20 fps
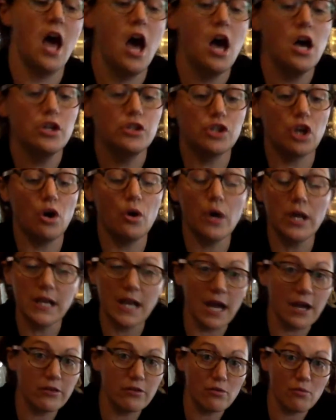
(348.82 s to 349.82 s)
So
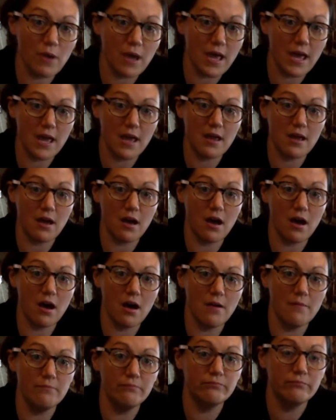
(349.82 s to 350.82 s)
neither way
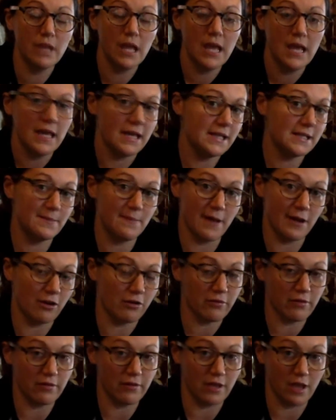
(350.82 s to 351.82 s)
is better
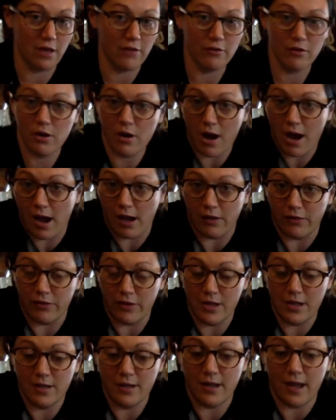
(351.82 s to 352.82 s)
than the other, I
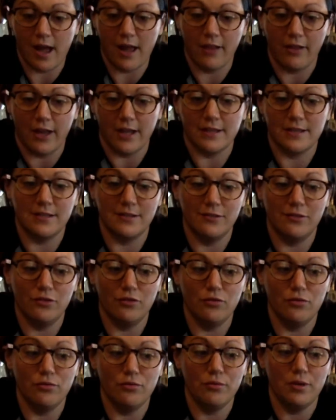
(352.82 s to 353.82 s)
think. I like to
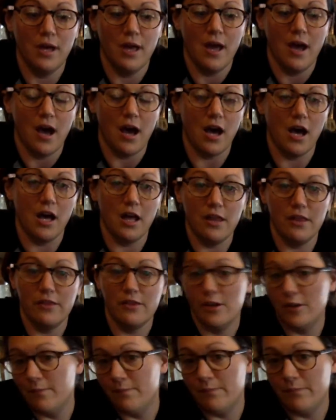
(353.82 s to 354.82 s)
do
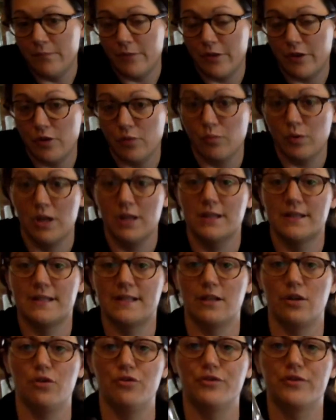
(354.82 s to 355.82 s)
the rinse the
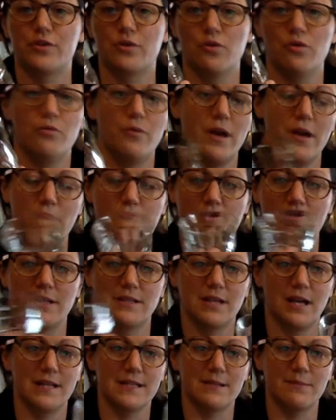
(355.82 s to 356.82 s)
old school way, where I
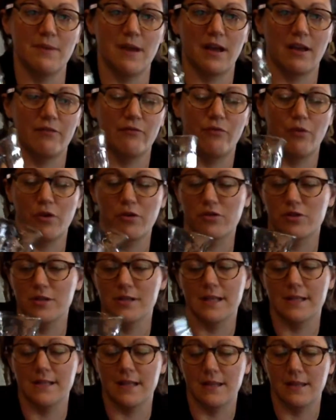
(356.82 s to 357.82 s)
toss it back and forth just
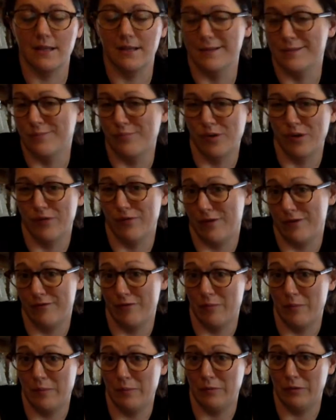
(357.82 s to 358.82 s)
because I think it's more fun for
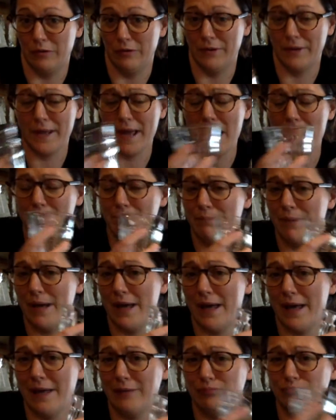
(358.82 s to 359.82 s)
people to look at.
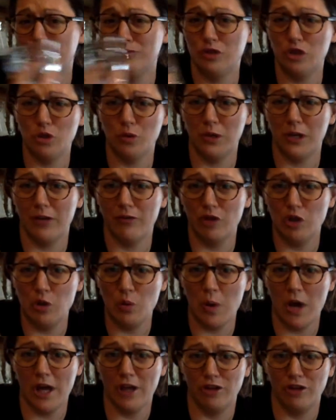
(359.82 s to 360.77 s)
But do whatever you want.